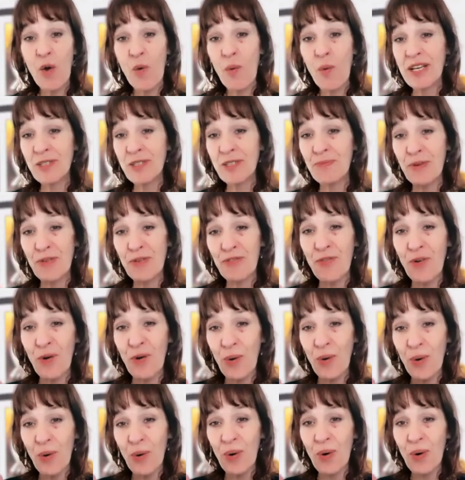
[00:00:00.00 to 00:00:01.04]
Whereas
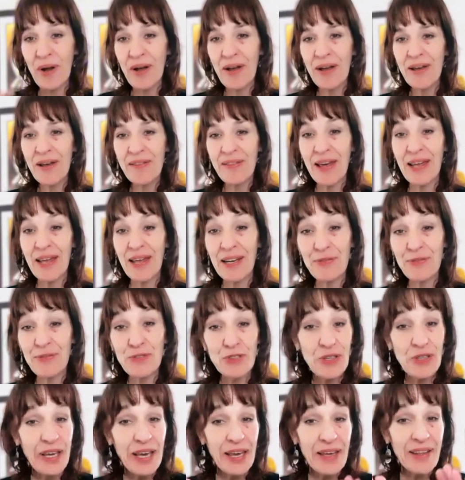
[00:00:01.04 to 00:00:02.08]
before, they
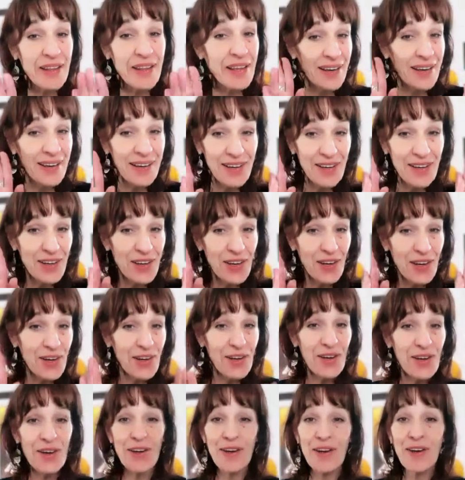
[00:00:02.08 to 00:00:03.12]
lived together
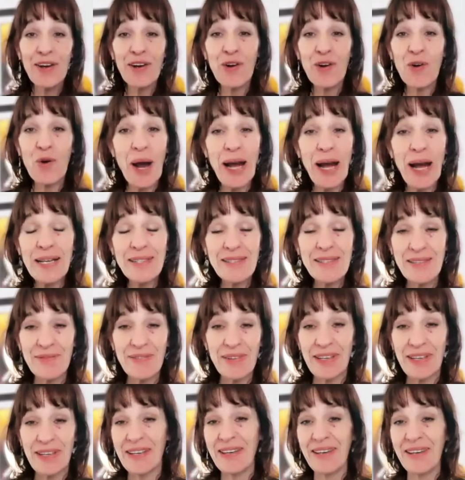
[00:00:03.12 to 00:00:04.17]
quite
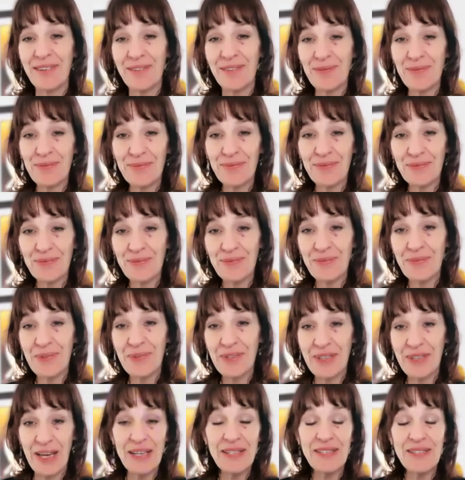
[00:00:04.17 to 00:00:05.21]
civilly.
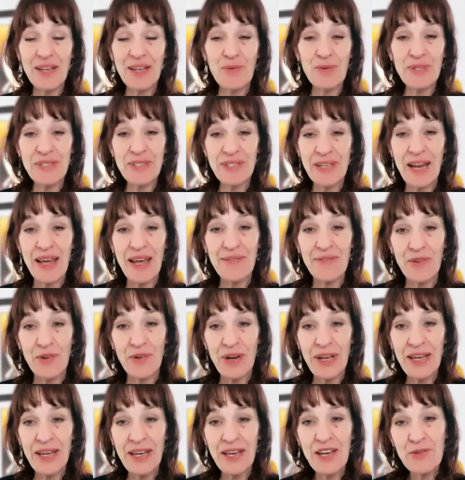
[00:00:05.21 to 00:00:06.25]
Yes, there was
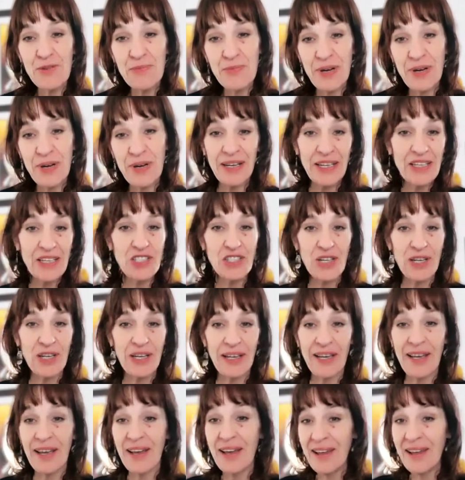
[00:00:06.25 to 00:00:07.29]
slavery, but
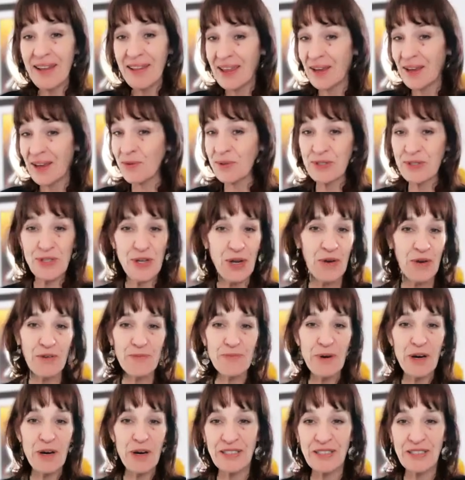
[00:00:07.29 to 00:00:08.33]
initially there was no
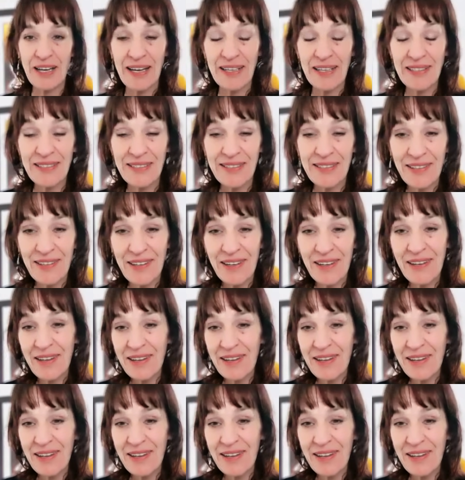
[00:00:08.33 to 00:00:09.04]
apartheid.